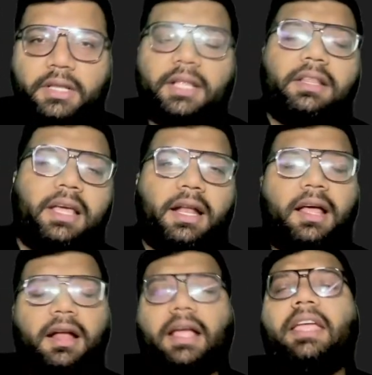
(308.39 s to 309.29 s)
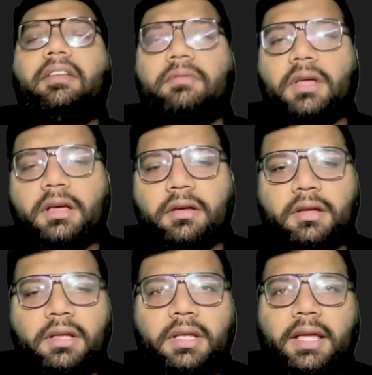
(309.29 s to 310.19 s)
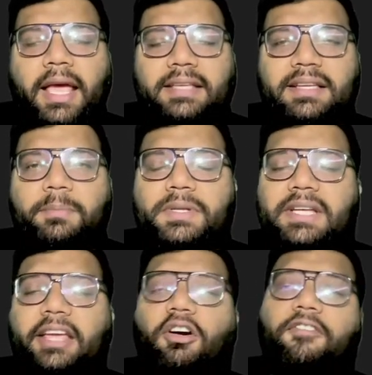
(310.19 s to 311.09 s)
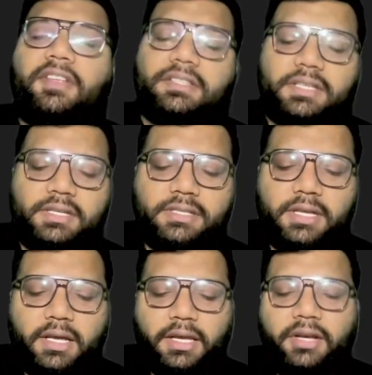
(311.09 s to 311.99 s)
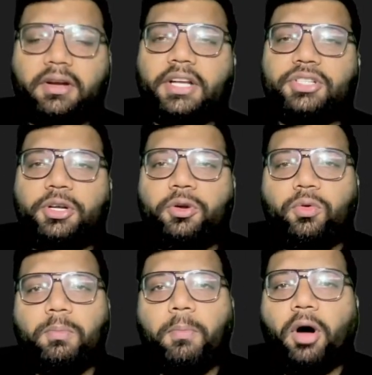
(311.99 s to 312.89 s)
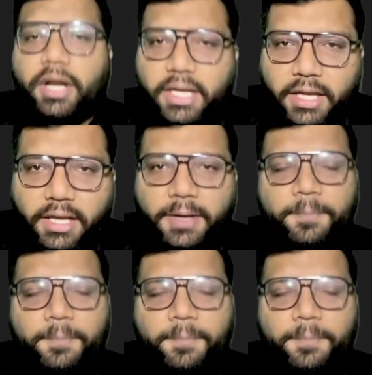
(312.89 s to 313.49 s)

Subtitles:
then there are again examples like offenses in relation to body,